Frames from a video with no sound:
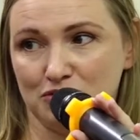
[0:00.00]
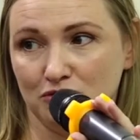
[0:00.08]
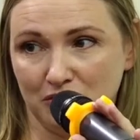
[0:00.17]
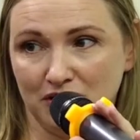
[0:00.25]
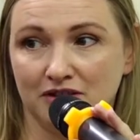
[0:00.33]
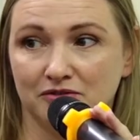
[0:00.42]

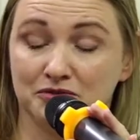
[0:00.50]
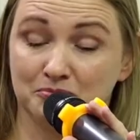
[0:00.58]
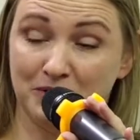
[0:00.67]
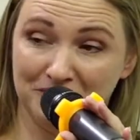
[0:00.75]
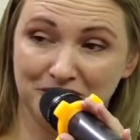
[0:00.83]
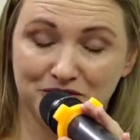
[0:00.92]

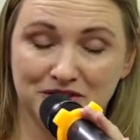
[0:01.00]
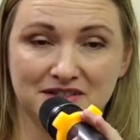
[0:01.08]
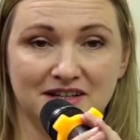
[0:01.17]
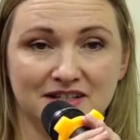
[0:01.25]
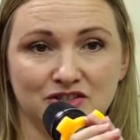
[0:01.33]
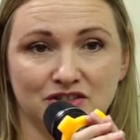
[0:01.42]
hostile.
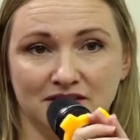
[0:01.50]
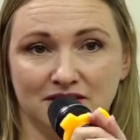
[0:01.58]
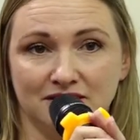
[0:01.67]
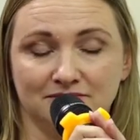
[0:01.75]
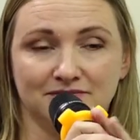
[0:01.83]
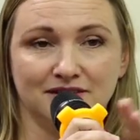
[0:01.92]
We
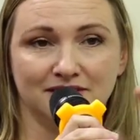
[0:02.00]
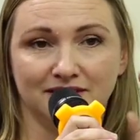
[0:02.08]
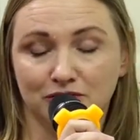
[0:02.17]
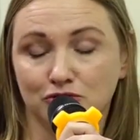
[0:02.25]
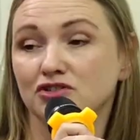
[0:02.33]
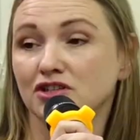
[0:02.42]

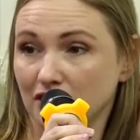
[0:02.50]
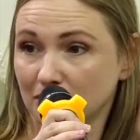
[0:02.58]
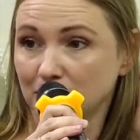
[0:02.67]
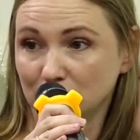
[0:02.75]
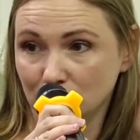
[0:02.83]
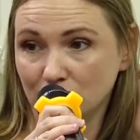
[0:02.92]
operate, as you
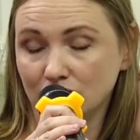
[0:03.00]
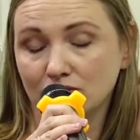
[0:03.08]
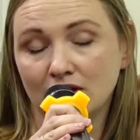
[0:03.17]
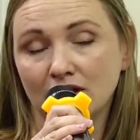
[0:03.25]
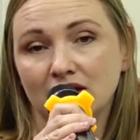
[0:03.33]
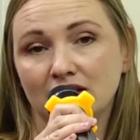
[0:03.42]
mentioned,
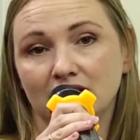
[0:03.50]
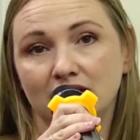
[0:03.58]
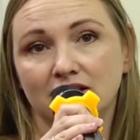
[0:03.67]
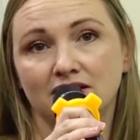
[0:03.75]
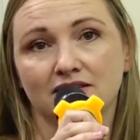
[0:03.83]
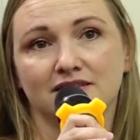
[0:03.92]
we work on
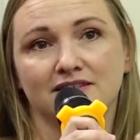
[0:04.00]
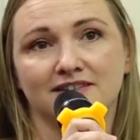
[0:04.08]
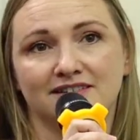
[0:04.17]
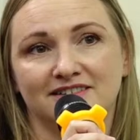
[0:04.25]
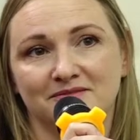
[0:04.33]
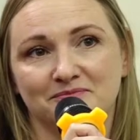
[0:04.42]
the single
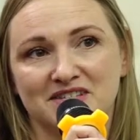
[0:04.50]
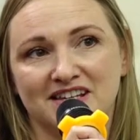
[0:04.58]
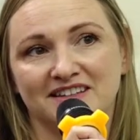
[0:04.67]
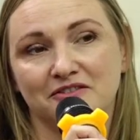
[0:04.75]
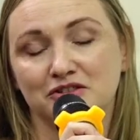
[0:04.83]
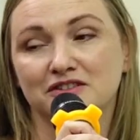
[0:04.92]
goal,
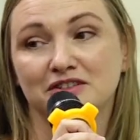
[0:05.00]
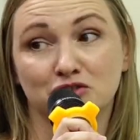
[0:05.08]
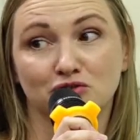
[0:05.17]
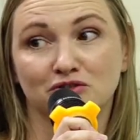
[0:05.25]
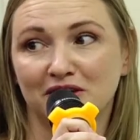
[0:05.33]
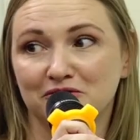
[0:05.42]

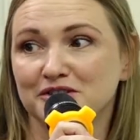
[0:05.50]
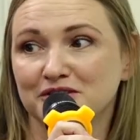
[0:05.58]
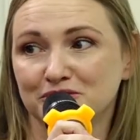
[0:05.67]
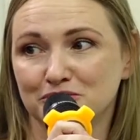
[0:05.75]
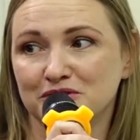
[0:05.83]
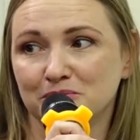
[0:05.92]
and uh,
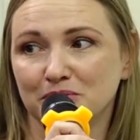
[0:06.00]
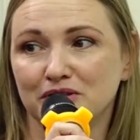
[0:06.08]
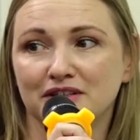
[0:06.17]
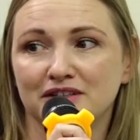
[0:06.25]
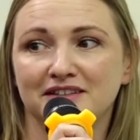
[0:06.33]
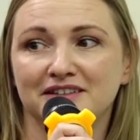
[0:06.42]
if
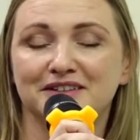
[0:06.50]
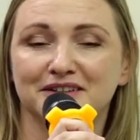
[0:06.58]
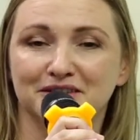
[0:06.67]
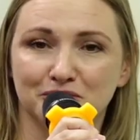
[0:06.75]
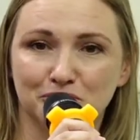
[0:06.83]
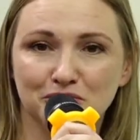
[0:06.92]

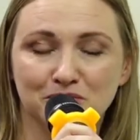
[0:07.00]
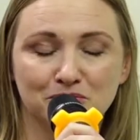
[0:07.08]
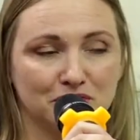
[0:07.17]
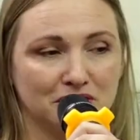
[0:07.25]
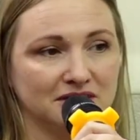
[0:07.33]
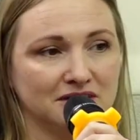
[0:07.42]
sometimes
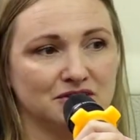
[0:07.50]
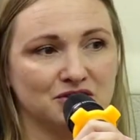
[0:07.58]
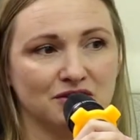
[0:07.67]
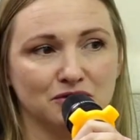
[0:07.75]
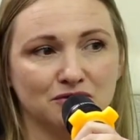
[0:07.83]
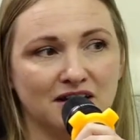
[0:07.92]
we
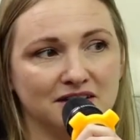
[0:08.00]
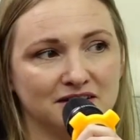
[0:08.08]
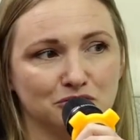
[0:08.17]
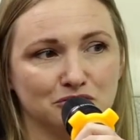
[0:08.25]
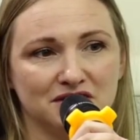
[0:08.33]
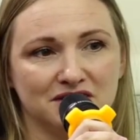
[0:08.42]
criticize the
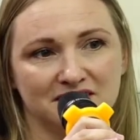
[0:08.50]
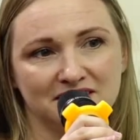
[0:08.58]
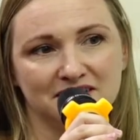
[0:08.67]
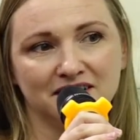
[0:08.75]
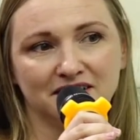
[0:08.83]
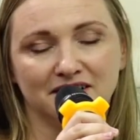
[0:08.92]
state
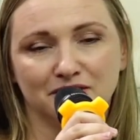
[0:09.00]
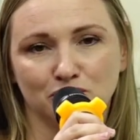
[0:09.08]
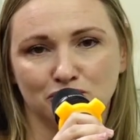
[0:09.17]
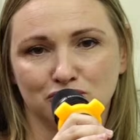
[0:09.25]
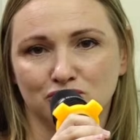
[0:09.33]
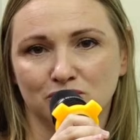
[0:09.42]
bodies,
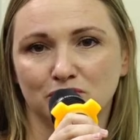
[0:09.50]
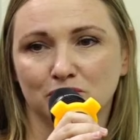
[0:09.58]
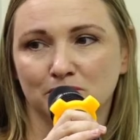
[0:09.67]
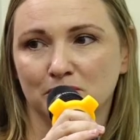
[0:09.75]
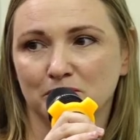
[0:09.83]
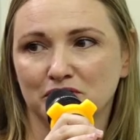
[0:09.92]
it's
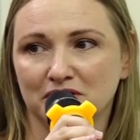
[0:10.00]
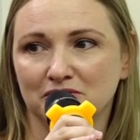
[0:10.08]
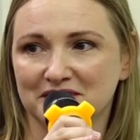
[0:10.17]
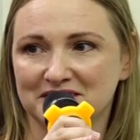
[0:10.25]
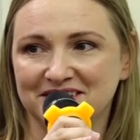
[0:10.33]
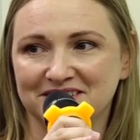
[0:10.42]
just
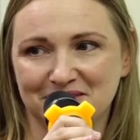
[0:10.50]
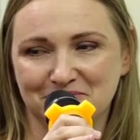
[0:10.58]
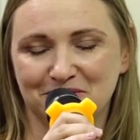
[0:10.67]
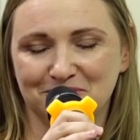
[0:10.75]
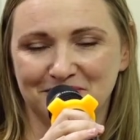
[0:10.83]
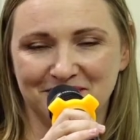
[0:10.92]
to
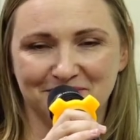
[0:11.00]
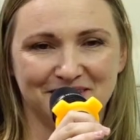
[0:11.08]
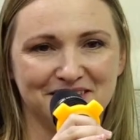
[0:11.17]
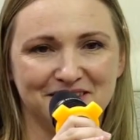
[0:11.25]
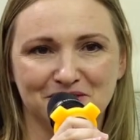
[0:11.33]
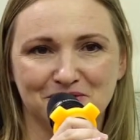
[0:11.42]
help